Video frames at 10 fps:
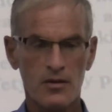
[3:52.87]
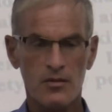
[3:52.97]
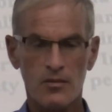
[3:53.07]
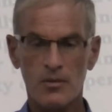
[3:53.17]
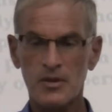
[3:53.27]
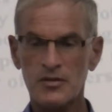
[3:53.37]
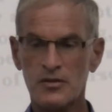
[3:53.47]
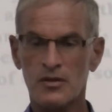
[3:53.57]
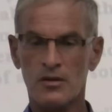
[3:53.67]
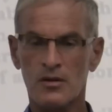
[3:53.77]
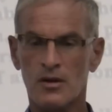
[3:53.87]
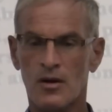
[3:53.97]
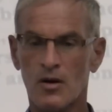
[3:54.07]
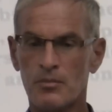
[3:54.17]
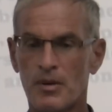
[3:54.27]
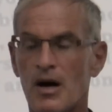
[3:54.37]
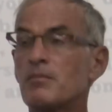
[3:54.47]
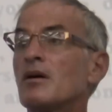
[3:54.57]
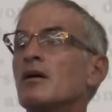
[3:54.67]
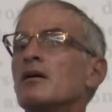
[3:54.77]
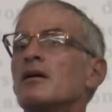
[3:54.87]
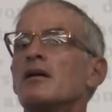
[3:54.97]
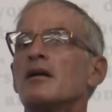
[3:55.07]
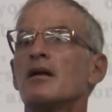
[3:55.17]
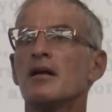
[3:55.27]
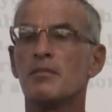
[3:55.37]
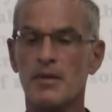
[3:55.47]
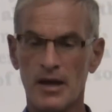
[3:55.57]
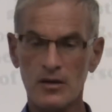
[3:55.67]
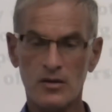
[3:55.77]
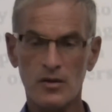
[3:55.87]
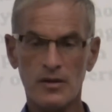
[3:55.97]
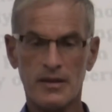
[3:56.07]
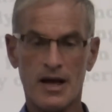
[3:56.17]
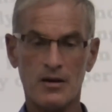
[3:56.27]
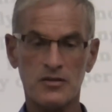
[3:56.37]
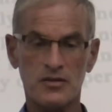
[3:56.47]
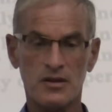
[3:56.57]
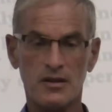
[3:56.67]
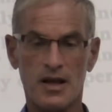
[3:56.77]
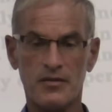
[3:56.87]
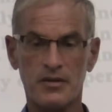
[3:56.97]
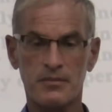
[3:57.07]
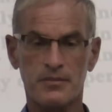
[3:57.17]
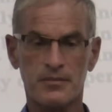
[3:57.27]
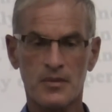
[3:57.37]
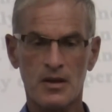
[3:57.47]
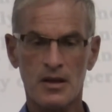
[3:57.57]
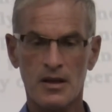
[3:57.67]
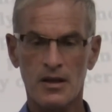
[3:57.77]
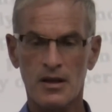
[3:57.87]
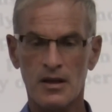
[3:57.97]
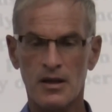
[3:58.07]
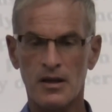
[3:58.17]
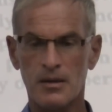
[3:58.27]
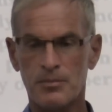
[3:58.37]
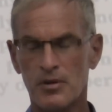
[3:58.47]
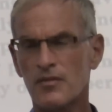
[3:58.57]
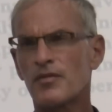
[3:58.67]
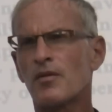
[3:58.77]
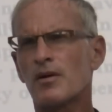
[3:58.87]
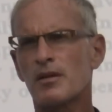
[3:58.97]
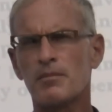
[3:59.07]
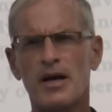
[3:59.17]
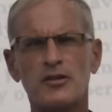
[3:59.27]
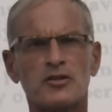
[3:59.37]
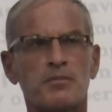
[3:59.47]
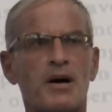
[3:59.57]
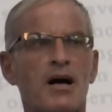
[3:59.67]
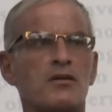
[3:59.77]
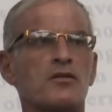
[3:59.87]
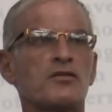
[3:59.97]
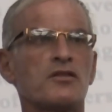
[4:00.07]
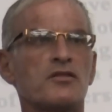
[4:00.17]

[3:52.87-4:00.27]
Well, Mr. Obama, in May 2011, he put forth a major policy